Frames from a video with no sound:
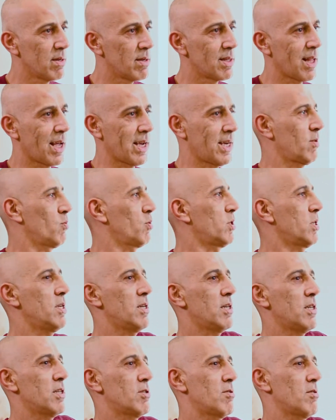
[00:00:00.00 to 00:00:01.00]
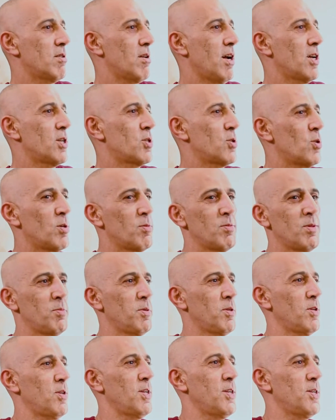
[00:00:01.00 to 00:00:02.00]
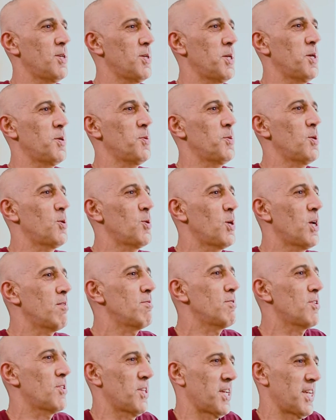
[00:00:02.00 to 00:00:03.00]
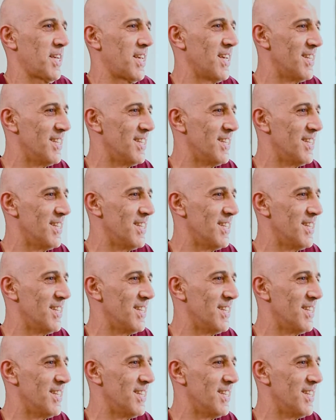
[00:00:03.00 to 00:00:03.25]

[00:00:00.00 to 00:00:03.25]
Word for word: Like when he gets to the high school, maybe he will know everything.